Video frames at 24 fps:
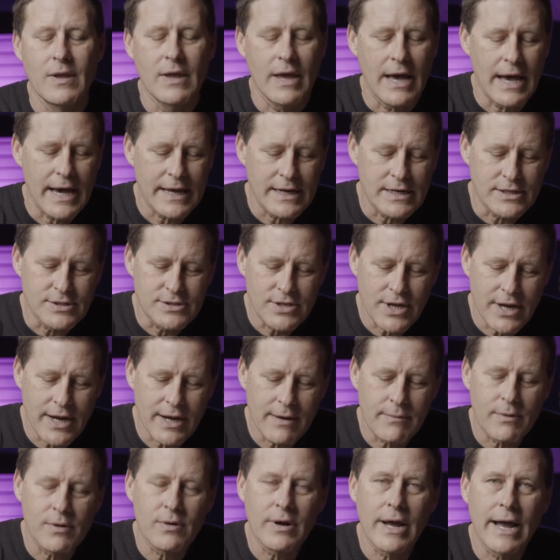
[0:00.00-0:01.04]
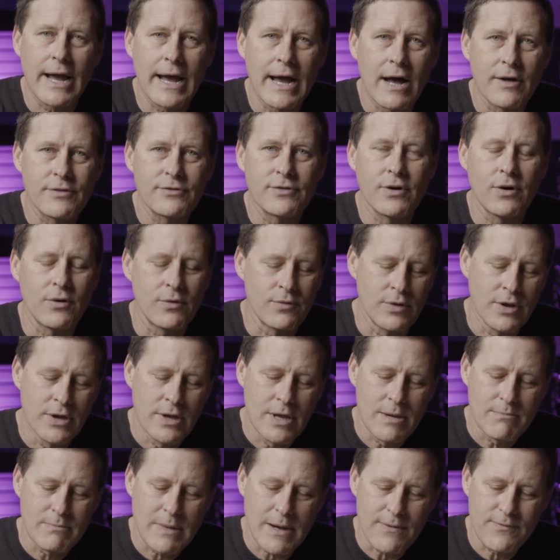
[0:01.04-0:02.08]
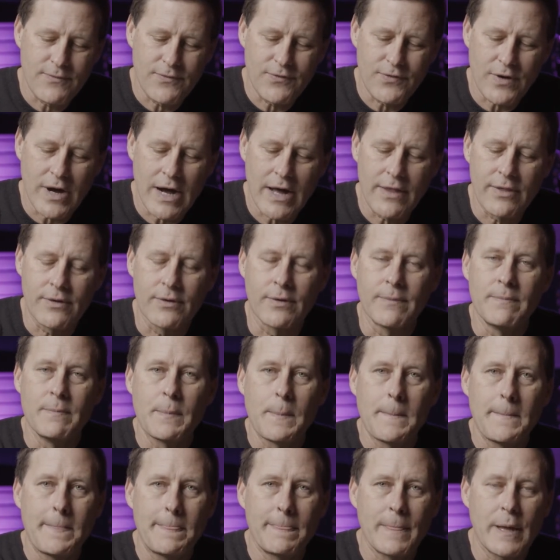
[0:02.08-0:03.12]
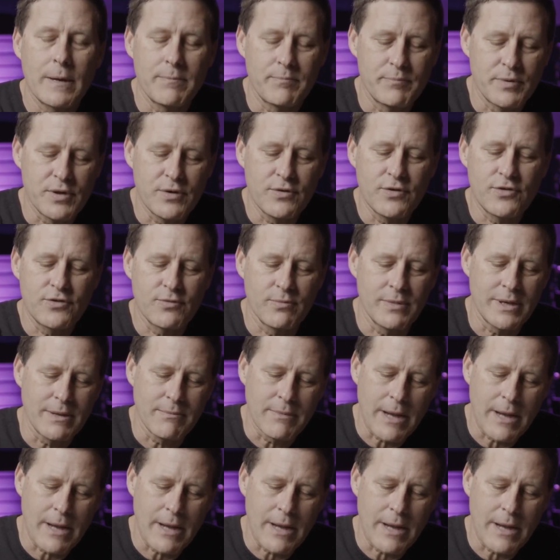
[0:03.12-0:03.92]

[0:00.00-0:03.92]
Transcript: I had a terrible household. My father abused me.